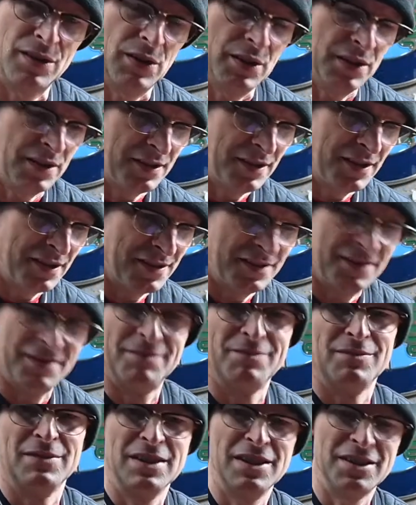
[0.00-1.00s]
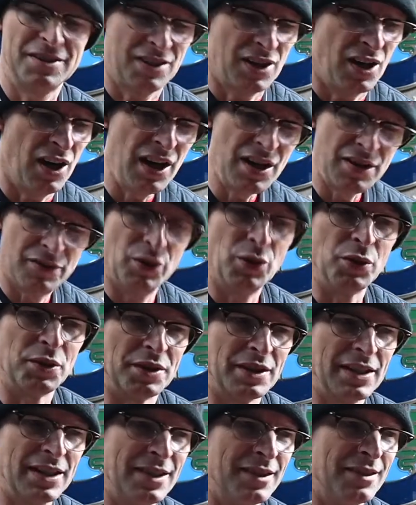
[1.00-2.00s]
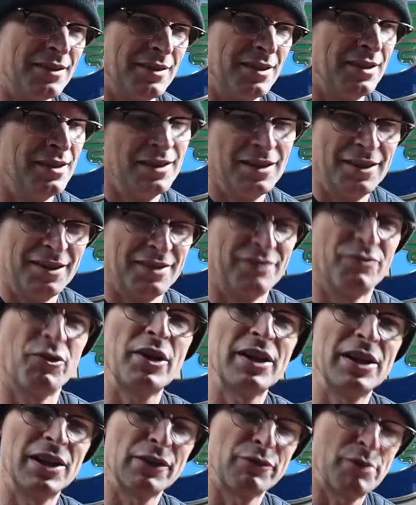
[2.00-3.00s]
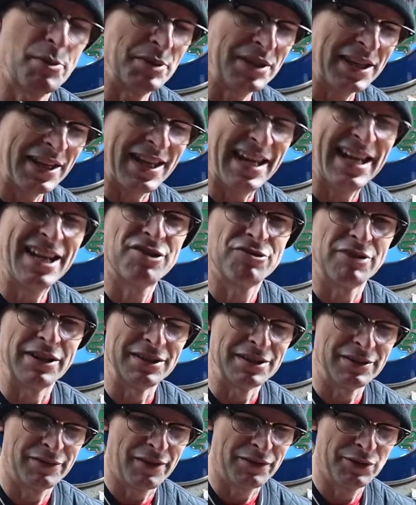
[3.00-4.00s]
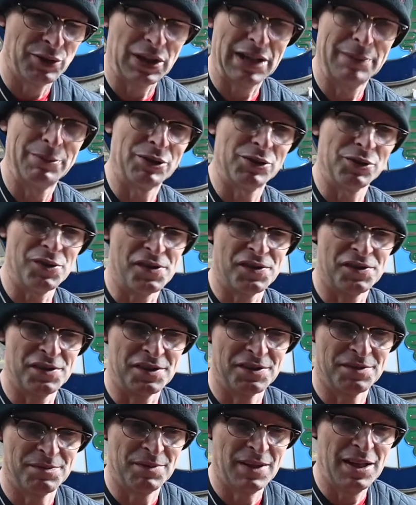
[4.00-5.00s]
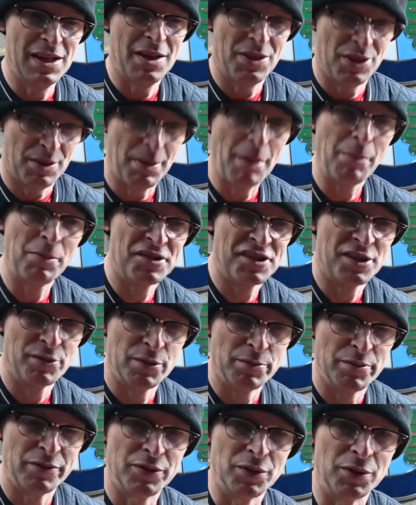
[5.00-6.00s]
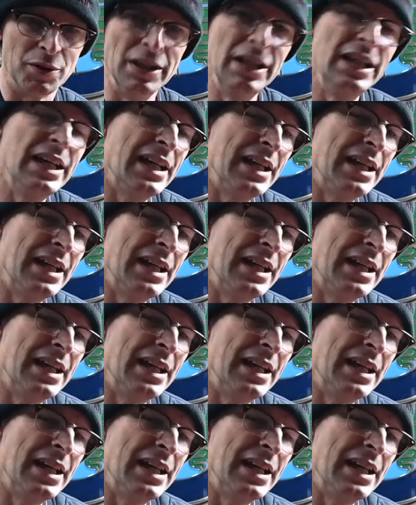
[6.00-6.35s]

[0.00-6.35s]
this is kind of odd, and it's very hard for people to get their heads around if they've not come across the publishing world before.